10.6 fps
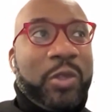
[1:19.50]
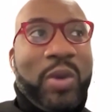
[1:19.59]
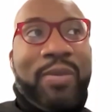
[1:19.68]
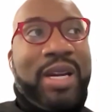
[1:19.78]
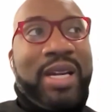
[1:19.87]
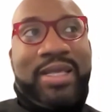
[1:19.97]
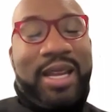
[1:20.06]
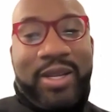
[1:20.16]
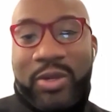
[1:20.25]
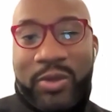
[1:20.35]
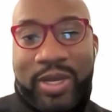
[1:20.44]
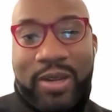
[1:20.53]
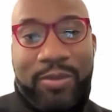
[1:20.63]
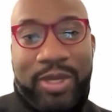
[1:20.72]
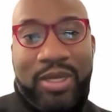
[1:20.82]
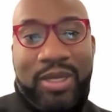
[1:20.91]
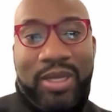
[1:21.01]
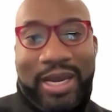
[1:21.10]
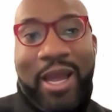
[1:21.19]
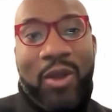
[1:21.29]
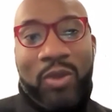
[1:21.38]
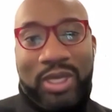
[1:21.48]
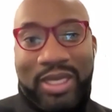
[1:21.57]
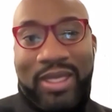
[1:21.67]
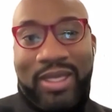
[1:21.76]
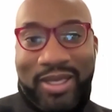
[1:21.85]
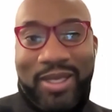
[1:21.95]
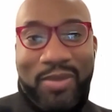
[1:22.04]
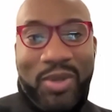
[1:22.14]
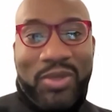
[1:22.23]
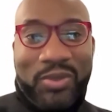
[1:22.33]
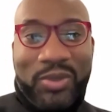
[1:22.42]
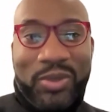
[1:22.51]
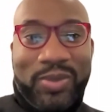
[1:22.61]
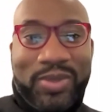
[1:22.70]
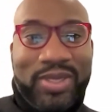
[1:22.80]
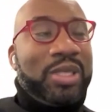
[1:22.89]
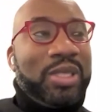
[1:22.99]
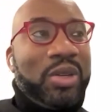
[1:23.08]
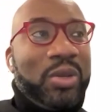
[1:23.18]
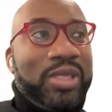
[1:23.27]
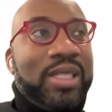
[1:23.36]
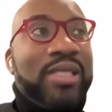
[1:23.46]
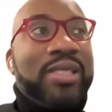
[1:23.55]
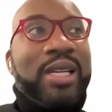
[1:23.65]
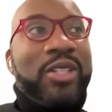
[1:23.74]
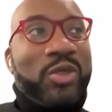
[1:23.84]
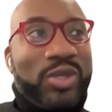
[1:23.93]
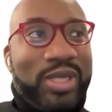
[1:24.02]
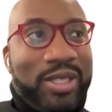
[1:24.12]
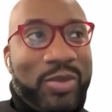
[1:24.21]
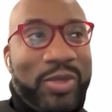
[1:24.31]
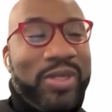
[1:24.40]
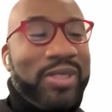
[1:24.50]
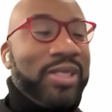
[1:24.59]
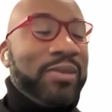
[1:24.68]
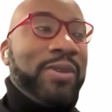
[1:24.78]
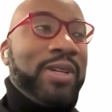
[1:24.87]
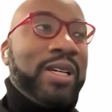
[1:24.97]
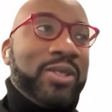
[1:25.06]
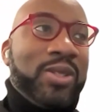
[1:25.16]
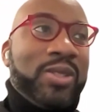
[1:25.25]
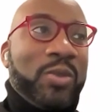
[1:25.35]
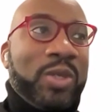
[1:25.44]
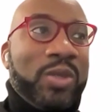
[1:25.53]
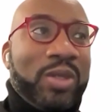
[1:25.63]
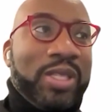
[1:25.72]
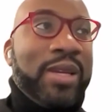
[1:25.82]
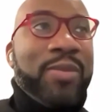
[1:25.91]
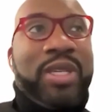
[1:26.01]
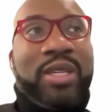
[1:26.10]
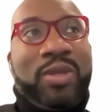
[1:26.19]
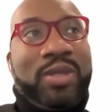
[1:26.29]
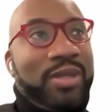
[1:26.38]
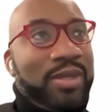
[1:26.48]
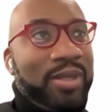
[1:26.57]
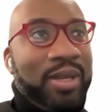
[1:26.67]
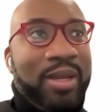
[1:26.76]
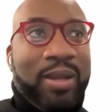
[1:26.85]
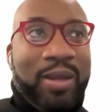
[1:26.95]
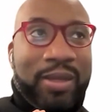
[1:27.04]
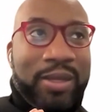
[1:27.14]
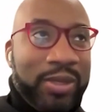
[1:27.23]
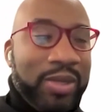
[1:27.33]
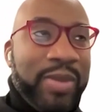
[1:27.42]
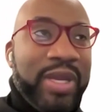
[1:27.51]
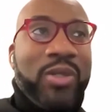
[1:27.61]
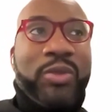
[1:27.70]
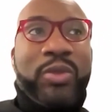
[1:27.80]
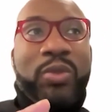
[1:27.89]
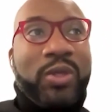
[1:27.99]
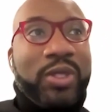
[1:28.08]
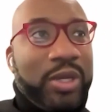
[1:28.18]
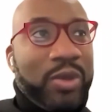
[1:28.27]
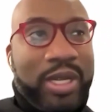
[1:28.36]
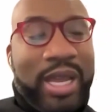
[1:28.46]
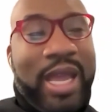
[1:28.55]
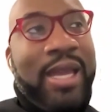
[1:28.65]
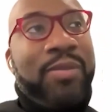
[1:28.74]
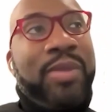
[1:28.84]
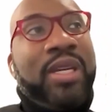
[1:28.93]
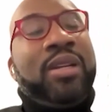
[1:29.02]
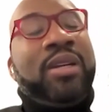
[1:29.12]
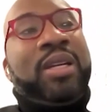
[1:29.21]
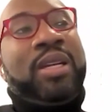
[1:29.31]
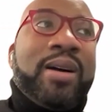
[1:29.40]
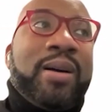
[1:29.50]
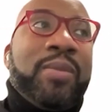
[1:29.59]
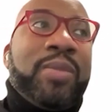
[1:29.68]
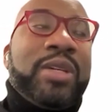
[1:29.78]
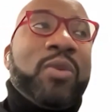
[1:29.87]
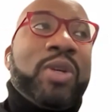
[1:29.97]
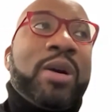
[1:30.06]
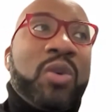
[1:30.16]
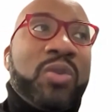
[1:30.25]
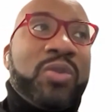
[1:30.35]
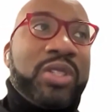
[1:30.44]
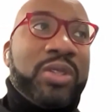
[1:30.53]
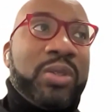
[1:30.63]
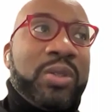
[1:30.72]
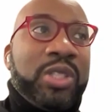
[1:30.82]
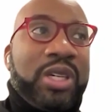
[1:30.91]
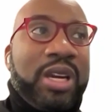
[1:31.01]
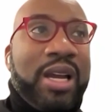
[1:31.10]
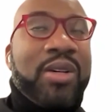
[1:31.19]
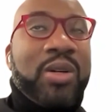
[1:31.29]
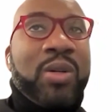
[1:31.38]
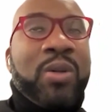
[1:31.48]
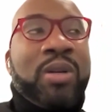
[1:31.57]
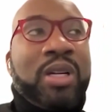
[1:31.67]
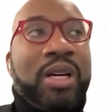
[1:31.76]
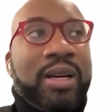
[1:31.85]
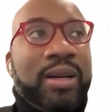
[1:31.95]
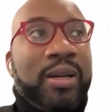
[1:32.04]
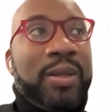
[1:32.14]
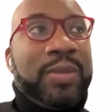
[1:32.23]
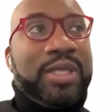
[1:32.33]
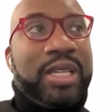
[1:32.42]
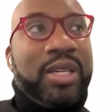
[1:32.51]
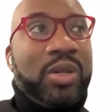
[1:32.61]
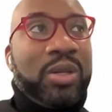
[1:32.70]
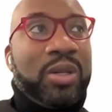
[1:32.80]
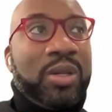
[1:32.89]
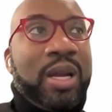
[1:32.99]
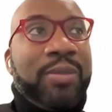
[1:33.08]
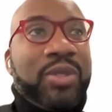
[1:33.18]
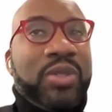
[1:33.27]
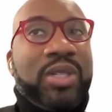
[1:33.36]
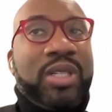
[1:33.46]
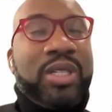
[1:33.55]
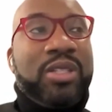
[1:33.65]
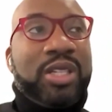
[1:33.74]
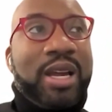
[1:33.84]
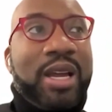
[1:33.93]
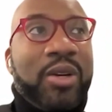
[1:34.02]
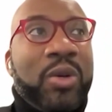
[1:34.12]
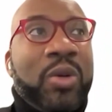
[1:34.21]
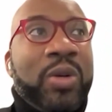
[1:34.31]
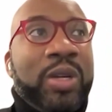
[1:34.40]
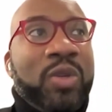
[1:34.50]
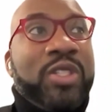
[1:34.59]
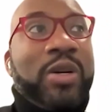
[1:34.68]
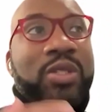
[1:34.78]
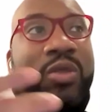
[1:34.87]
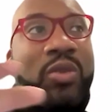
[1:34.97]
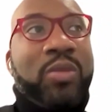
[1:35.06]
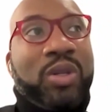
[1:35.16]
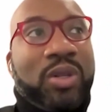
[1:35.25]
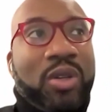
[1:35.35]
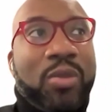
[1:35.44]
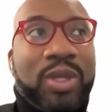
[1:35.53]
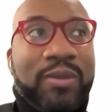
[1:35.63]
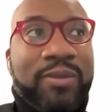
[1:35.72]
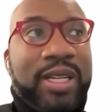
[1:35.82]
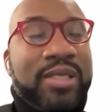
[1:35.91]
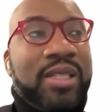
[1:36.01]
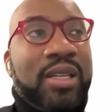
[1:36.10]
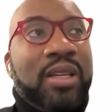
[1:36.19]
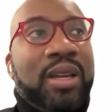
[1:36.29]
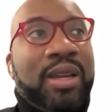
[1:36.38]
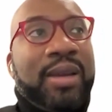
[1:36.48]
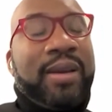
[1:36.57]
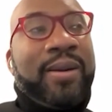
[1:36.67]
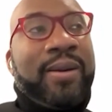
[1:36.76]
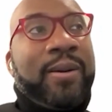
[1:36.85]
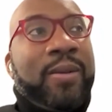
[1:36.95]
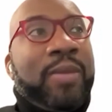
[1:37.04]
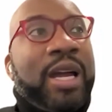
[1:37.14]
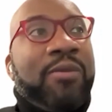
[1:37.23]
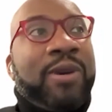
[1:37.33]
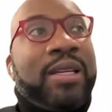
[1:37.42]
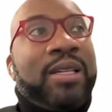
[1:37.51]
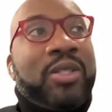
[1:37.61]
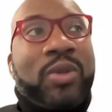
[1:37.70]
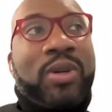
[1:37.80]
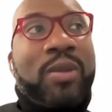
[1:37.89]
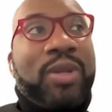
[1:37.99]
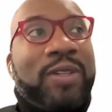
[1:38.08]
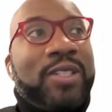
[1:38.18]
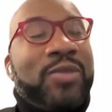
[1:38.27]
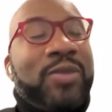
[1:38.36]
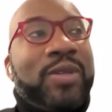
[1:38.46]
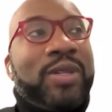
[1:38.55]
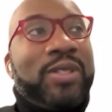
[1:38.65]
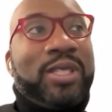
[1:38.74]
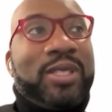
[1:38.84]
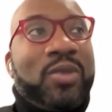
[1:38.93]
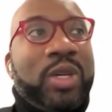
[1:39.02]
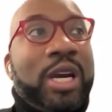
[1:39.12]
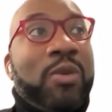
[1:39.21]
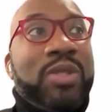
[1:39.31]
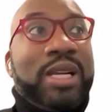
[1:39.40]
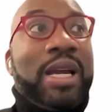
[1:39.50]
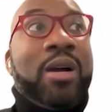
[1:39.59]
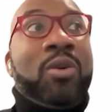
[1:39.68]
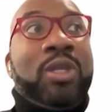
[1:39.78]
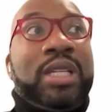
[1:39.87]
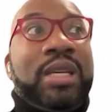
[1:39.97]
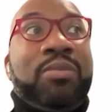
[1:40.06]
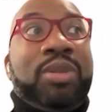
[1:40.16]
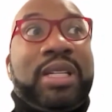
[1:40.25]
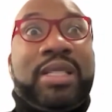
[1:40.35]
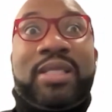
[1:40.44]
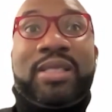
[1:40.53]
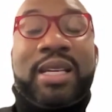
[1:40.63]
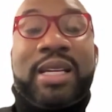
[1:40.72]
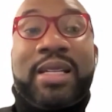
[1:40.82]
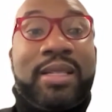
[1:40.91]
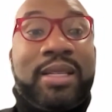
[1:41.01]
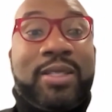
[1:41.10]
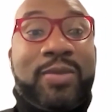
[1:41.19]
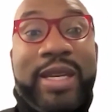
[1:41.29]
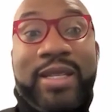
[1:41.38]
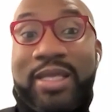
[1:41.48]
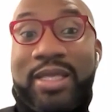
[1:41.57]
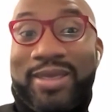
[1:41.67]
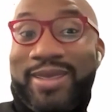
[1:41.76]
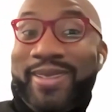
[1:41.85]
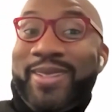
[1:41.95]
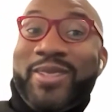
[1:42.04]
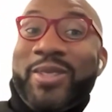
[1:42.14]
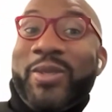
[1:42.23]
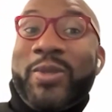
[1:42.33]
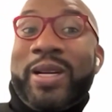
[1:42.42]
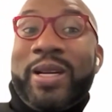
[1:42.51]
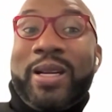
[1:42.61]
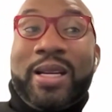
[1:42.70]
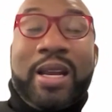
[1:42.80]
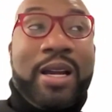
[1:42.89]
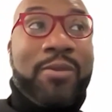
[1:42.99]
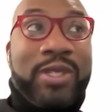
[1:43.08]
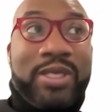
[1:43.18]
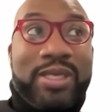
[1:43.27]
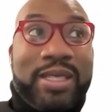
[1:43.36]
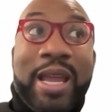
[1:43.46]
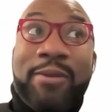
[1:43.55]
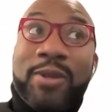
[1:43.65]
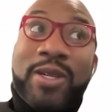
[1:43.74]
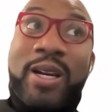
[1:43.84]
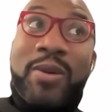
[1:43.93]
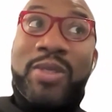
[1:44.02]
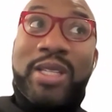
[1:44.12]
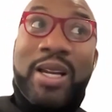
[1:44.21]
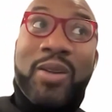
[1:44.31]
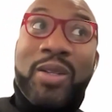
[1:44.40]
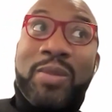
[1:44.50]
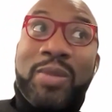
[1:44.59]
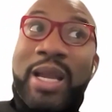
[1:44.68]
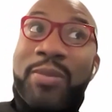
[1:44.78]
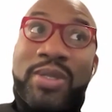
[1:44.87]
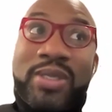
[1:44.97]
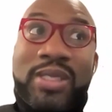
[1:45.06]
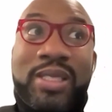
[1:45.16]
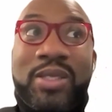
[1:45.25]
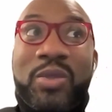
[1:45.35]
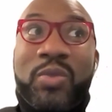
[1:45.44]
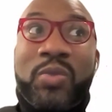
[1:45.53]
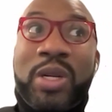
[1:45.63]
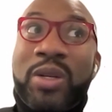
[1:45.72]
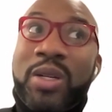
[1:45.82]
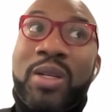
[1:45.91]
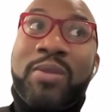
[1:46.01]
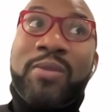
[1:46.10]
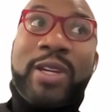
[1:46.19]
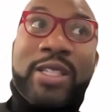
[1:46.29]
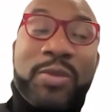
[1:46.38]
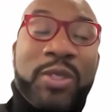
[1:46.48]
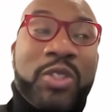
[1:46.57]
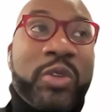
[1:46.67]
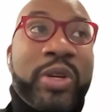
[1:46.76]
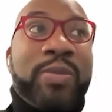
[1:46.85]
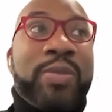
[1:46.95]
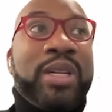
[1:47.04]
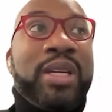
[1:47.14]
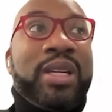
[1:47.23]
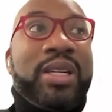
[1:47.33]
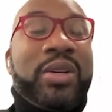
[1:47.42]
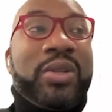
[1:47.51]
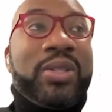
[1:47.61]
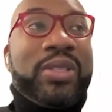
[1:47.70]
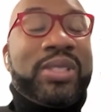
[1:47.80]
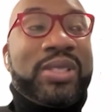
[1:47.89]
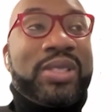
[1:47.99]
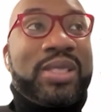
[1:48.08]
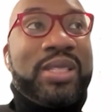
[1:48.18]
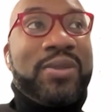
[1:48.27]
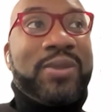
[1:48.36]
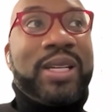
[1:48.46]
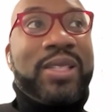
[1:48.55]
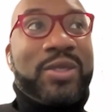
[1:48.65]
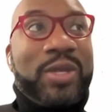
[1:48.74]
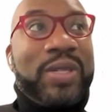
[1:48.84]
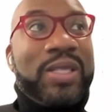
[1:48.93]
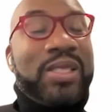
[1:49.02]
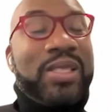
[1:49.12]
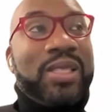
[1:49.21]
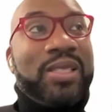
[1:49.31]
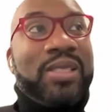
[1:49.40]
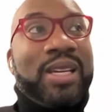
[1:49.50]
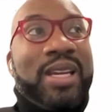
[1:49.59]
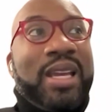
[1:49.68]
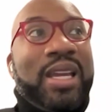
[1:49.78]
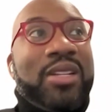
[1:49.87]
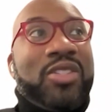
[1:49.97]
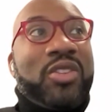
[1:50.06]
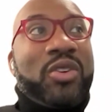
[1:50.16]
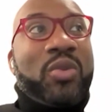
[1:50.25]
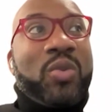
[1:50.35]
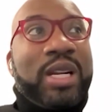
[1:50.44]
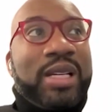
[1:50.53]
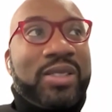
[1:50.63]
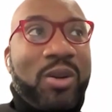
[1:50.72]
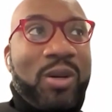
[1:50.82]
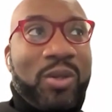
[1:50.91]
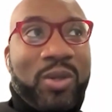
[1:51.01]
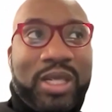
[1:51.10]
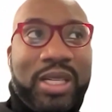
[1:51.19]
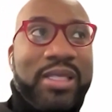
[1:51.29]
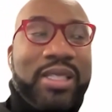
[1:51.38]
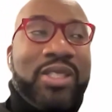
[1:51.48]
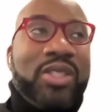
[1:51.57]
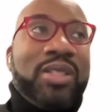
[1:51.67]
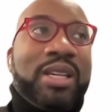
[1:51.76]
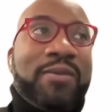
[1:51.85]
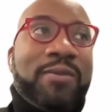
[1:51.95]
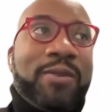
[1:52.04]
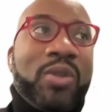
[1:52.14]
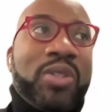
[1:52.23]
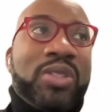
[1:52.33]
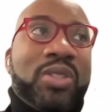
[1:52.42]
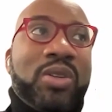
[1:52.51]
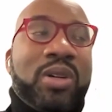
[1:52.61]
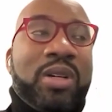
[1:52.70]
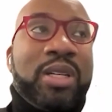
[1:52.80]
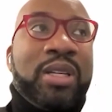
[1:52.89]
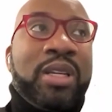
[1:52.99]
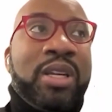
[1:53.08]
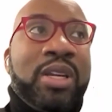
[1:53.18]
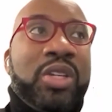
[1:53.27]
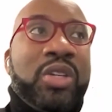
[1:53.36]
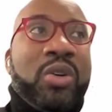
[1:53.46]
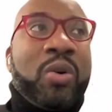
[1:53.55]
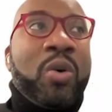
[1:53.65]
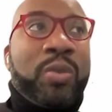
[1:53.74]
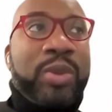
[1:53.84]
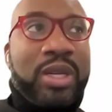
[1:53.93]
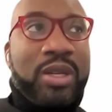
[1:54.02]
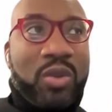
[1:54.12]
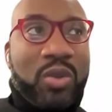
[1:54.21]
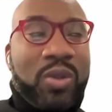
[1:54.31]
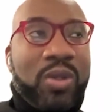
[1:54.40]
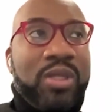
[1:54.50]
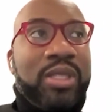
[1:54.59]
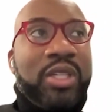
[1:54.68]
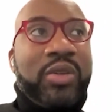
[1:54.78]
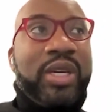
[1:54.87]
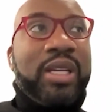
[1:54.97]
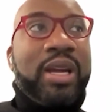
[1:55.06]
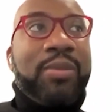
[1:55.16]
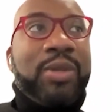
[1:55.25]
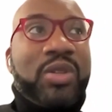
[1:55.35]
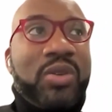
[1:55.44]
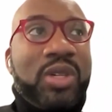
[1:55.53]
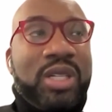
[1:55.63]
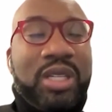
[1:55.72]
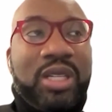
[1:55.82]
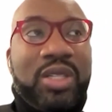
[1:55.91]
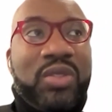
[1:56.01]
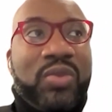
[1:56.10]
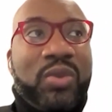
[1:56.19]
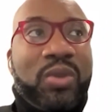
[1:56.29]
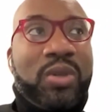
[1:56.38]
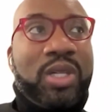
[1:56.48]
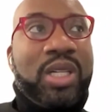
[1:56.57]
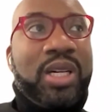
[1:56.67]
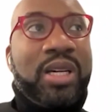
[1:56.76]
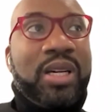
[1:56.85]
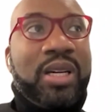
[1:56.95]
throughout my entire career, I've been an only in most rooms. You know, it's an interesting experience. If I saw someone who looked like me, it was they're in the mailroom or they were an admin. But then when I moved to Chicago to take a opportunity in Chicago, in which I was doing more global investing, I ran into a couple of experiences where I was the only in places that I didn't expect it. So a conference in Africa, I was the only Black person in an investment trip. You know, there's just different experiences. And so when I saw an organization that focused on, you know, opening doors and creating opportunities for